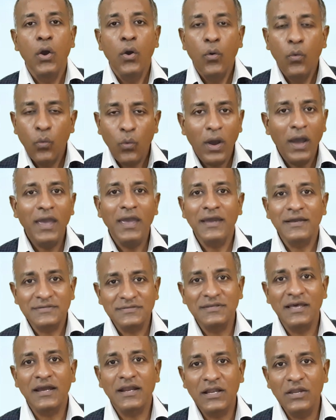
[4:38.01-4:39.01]
why
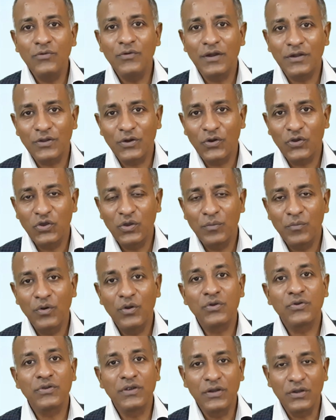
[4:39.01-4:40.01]
exactly we are talking
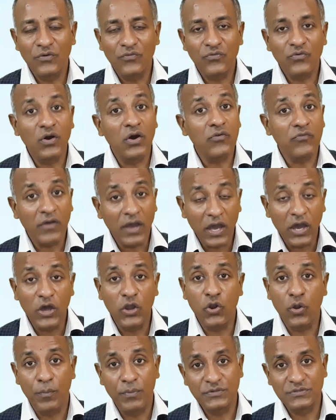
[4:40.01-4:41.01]
about trade-off curve
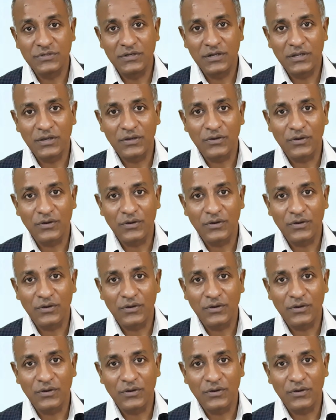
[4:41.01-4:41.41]
and opportunity